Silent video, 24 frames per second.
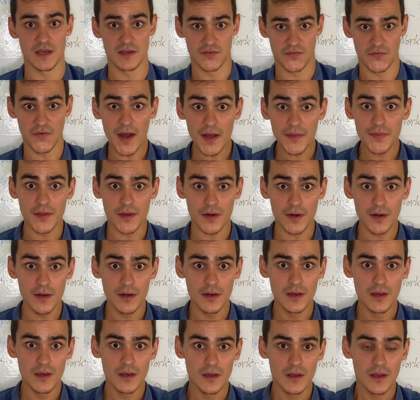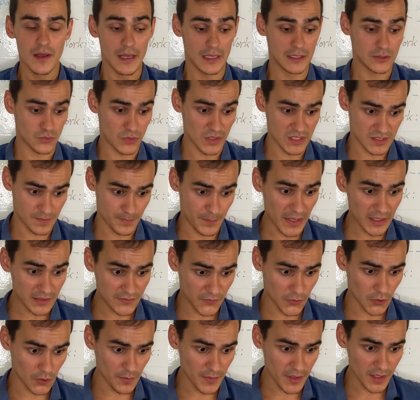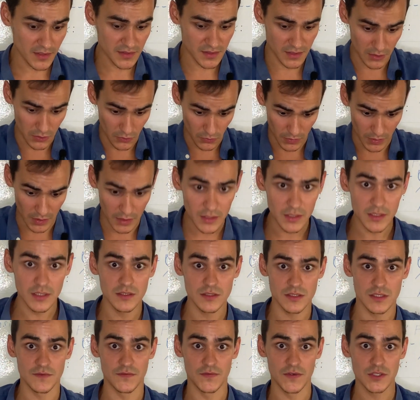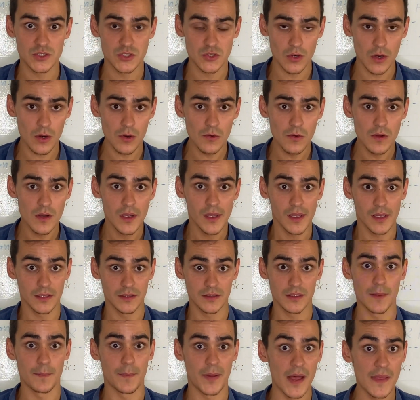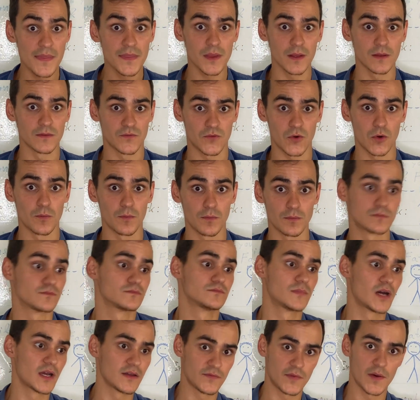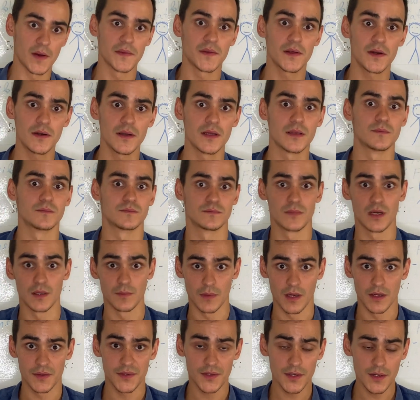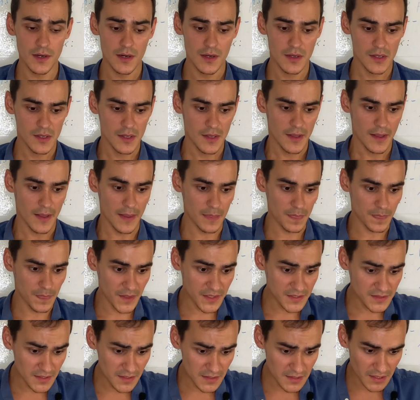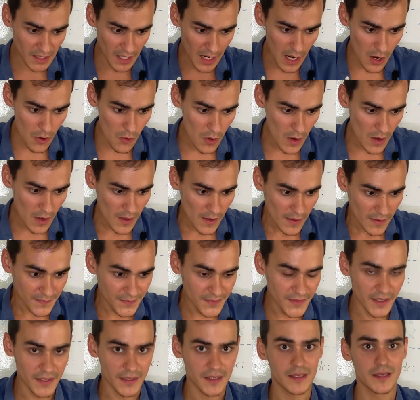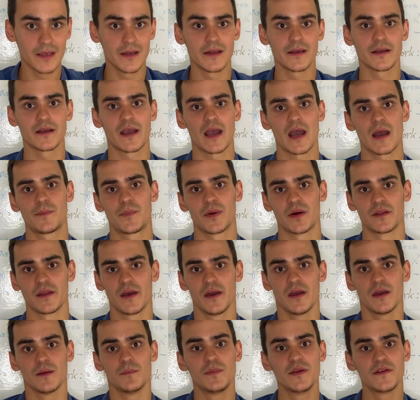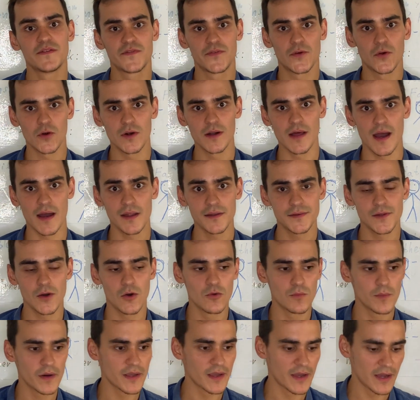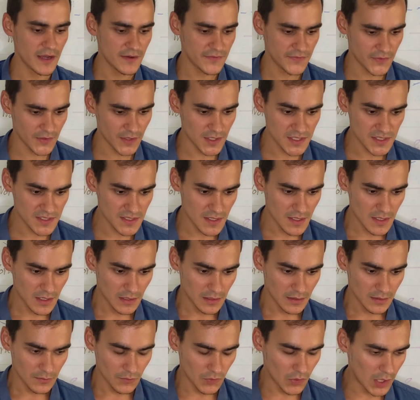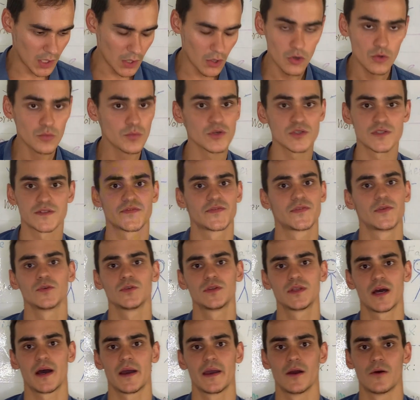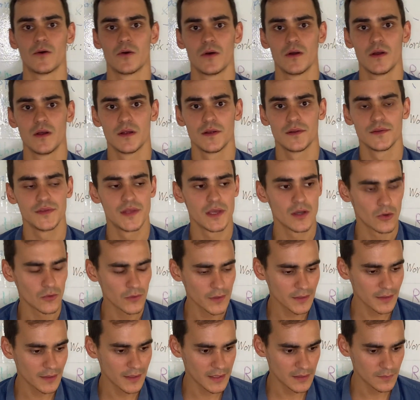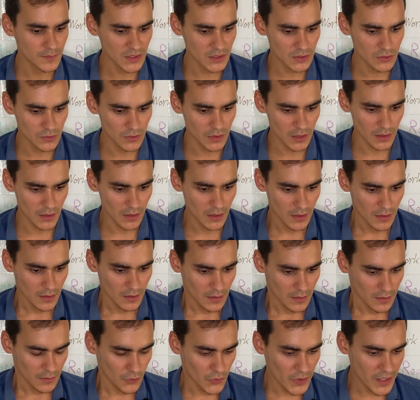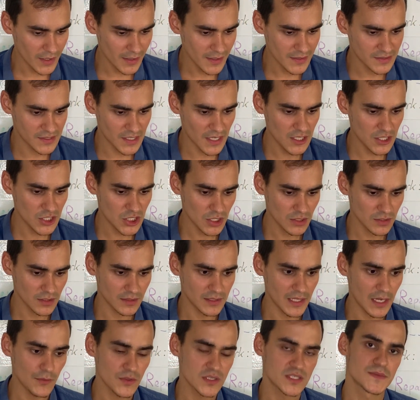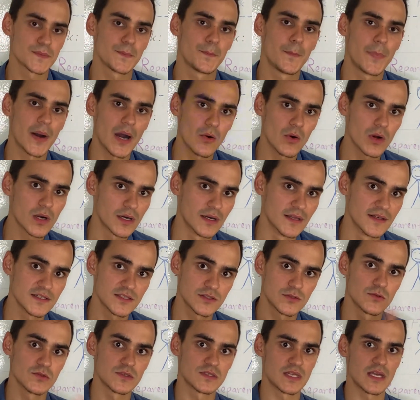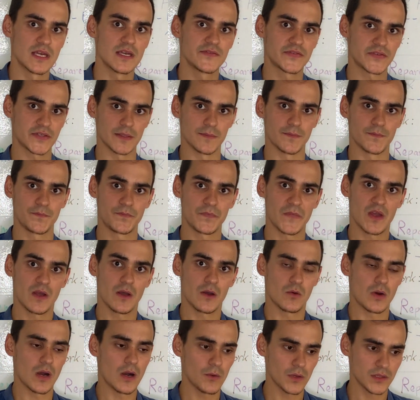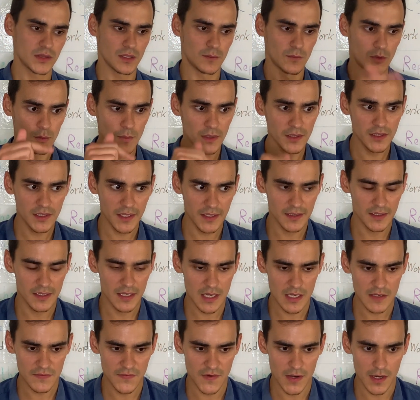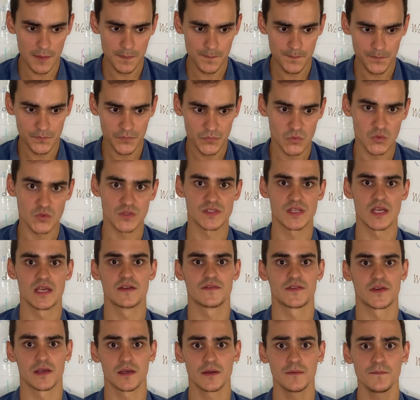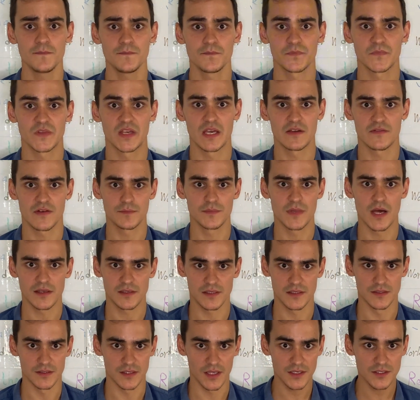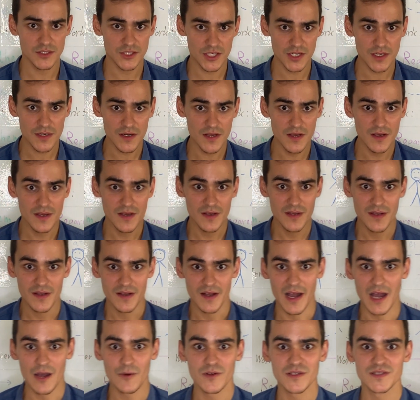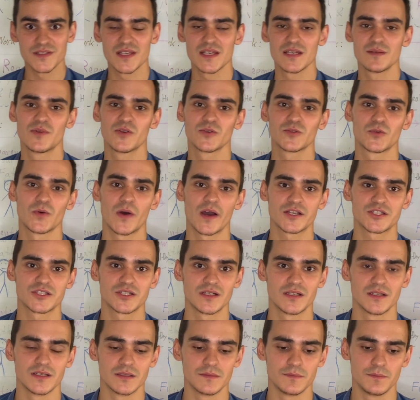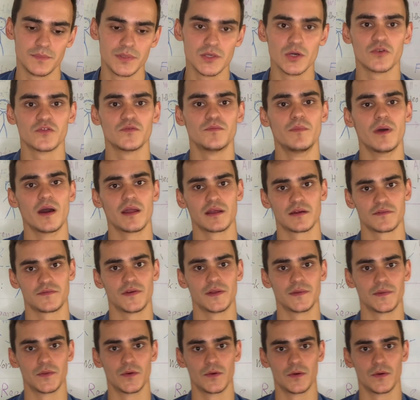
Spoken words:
father and respect for me as a unique individual, independent from my father and my mother. And this is how the healing happened. Before that, all my efforts were almost futile. They only led me to the realization that I was powerless to save him. Well, at the moment I gave up to save him, gave up that intention, I was able to actually be of benefit to